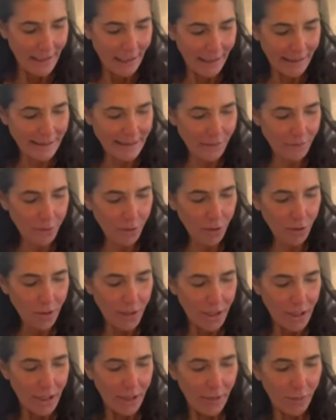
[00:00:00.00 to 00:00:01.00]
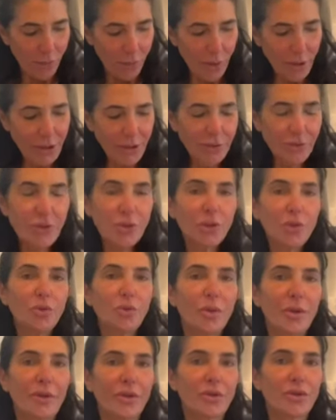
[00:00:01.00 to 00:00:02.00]
I said, "Well, what do you do
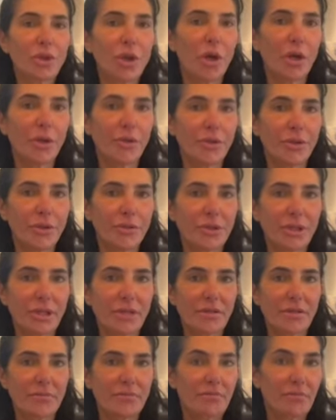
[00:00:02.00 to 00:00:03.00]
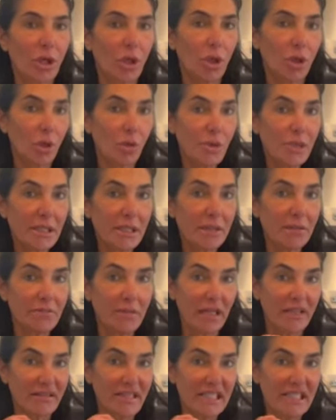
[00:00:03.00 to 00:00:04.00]
with the jar? Do you just close it
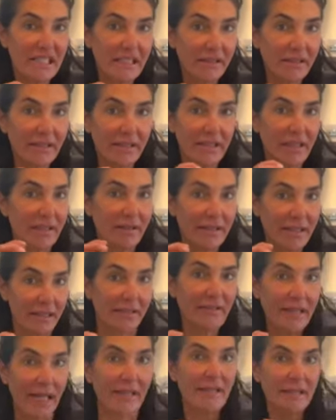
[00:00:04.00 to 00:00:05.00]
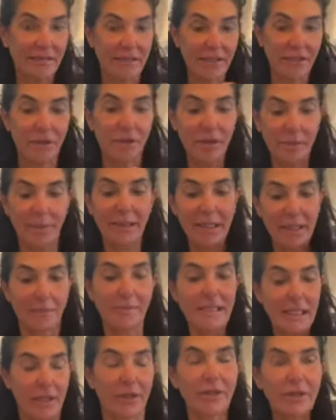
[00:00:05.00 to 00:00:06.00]
and seal it and then that, it
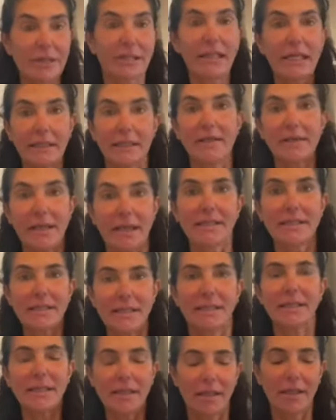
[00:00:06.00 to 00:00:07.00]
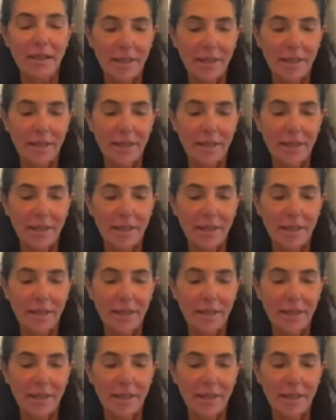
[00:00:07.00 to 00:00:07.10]
becomes airtight and that's it?"